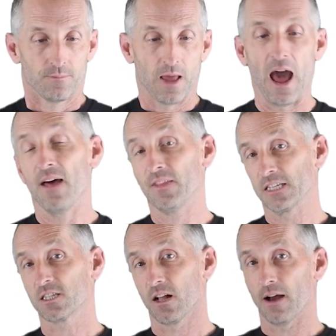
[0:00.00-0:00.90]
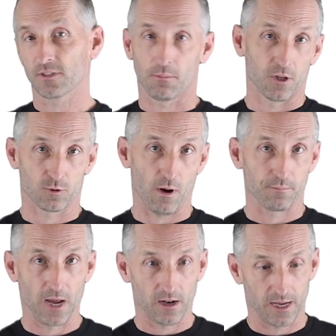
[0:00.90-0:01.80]
And they still have some of those
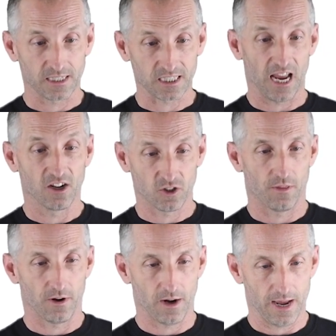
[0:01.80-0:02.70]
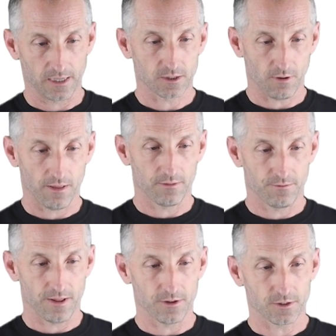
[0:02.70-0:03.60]
reptile-like scales on their legs rather than
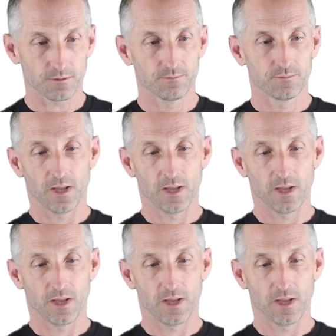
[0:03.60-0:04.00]
feathers.